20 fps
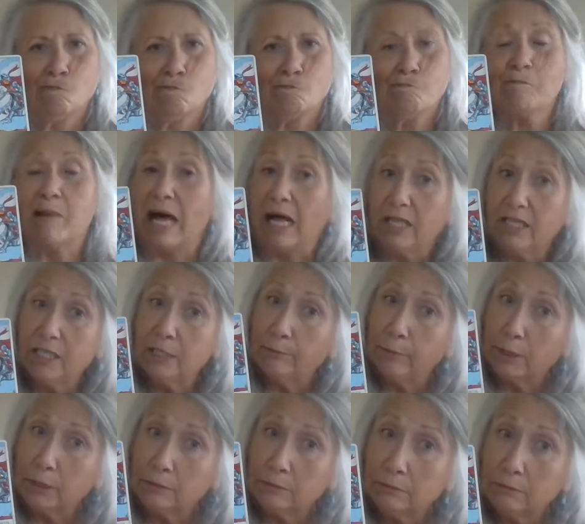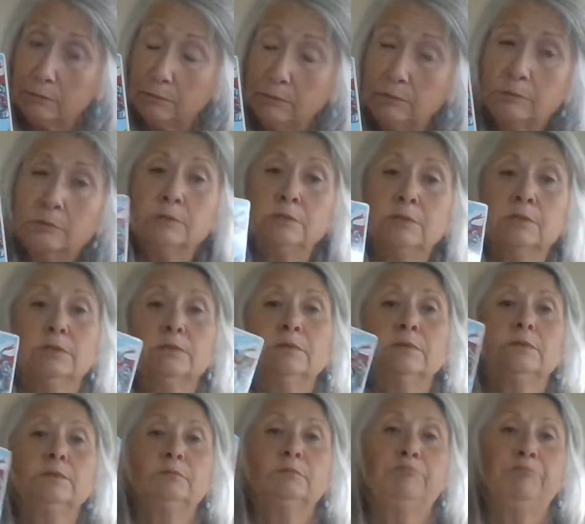malleable.
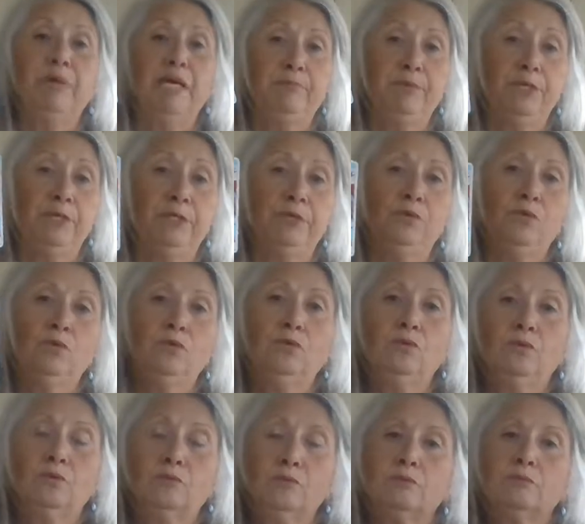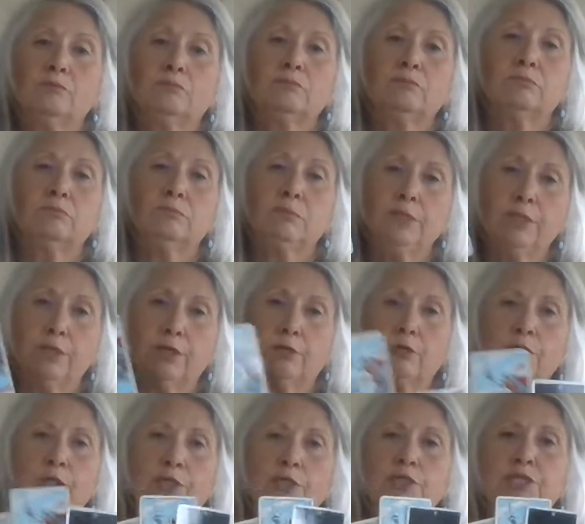Maybe
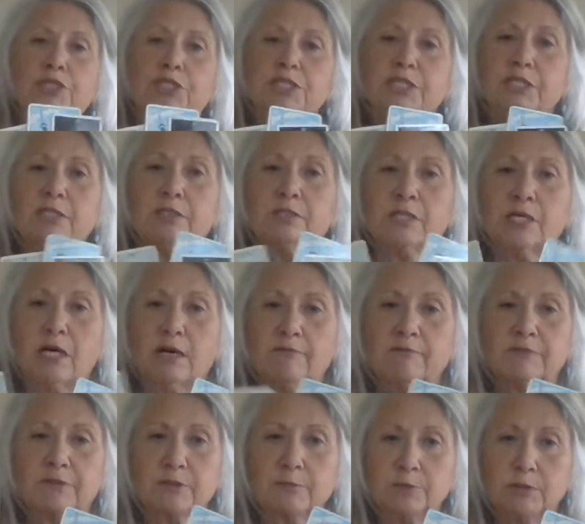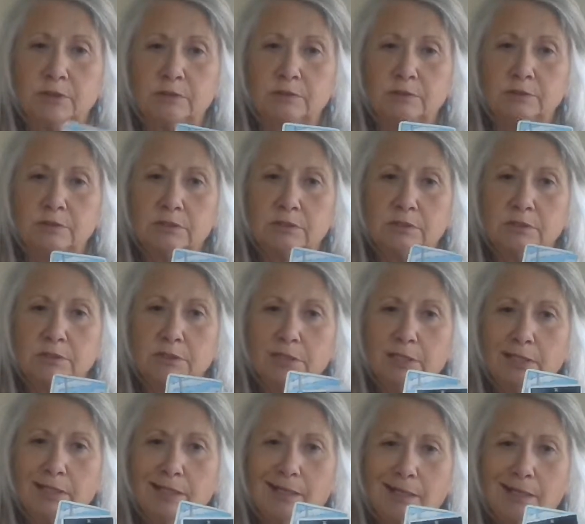you're still comfortable.
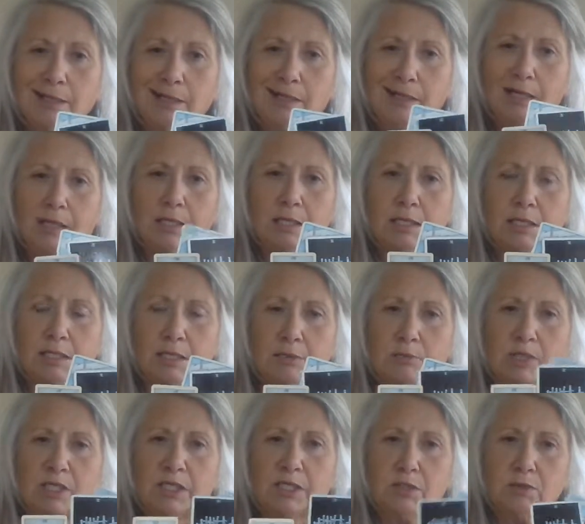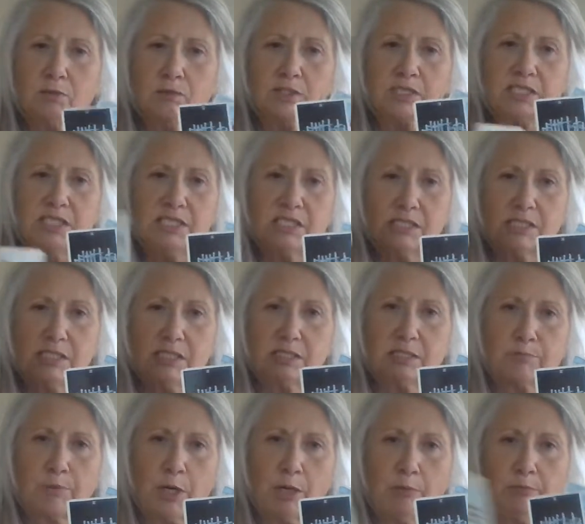Yeah. What you don't see is these
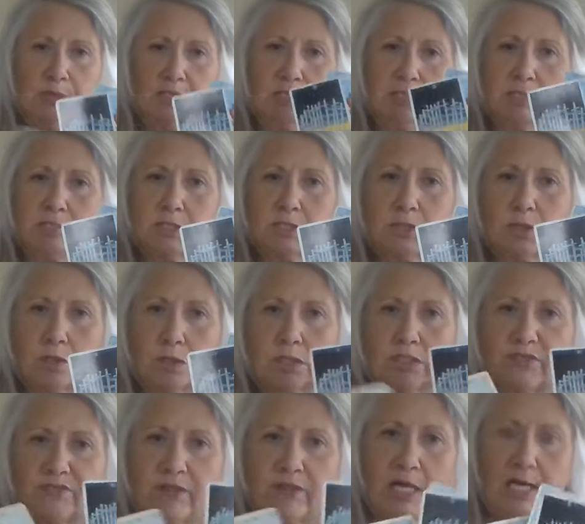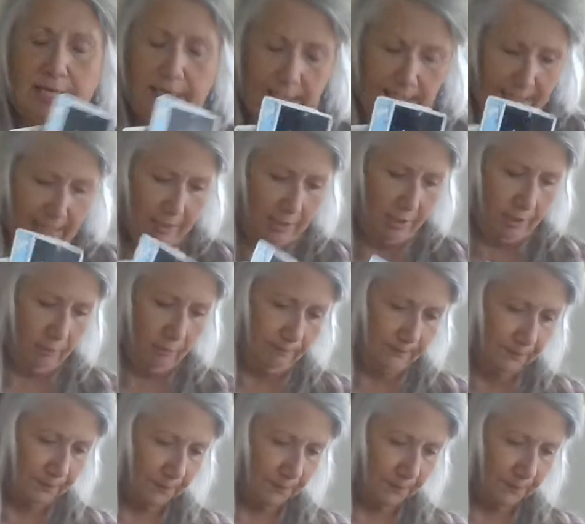are probably these swords flying at you.